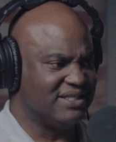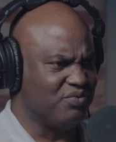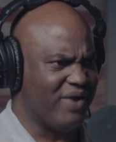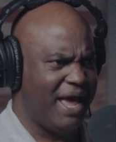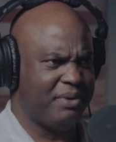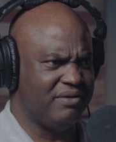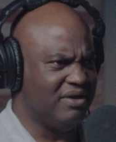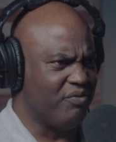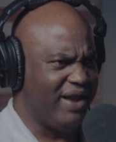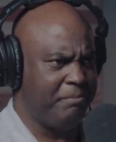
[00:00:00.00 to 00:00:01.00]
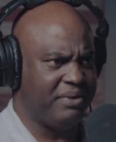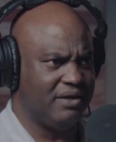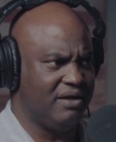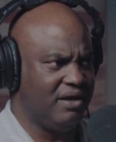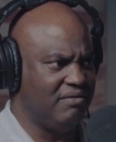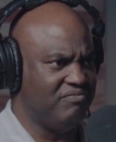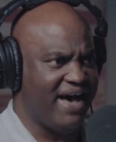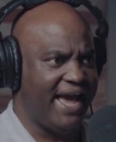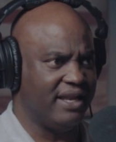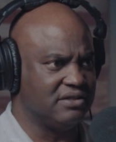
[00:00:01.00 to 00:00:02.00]
rampant
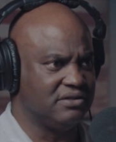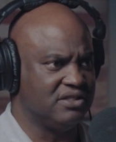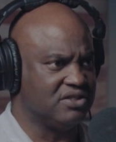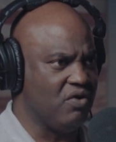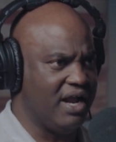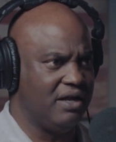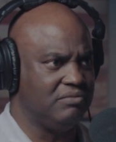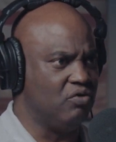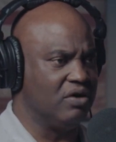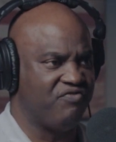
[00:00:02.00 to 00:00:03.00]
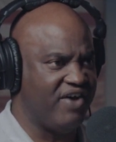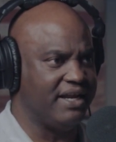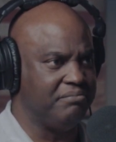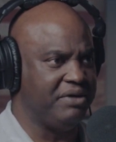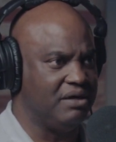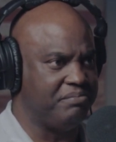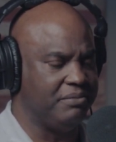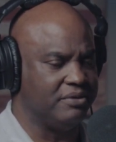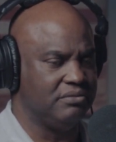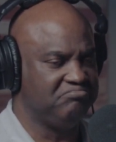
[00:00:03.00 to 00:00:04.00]
violence, just going out and want to fight and beat up
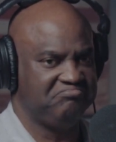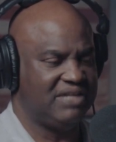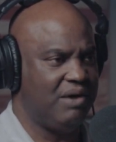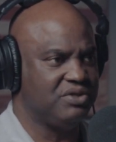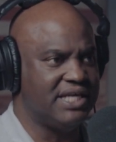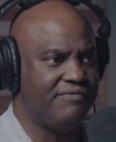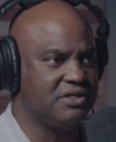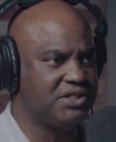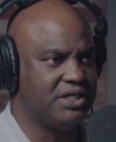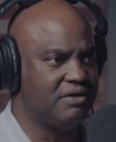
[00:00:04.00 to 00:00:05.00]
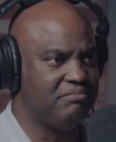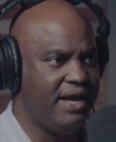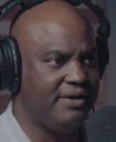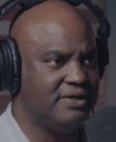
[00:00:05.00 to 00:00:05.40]
people, that was never considered manhood.